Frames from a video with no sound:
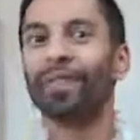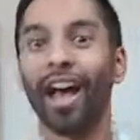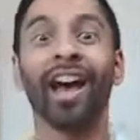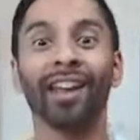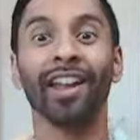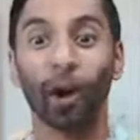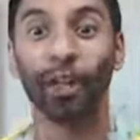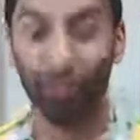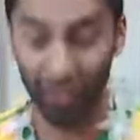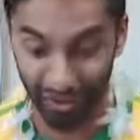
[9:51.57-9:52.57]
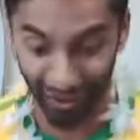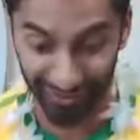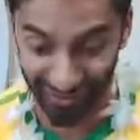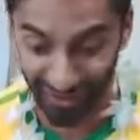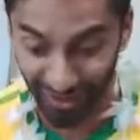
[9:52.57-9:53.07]
And I'll give you the
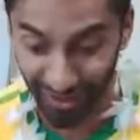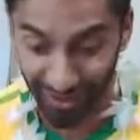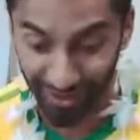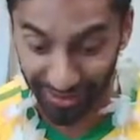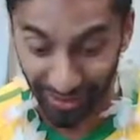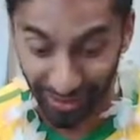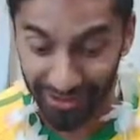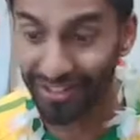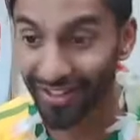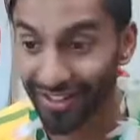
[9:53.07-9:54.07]
answer. The answer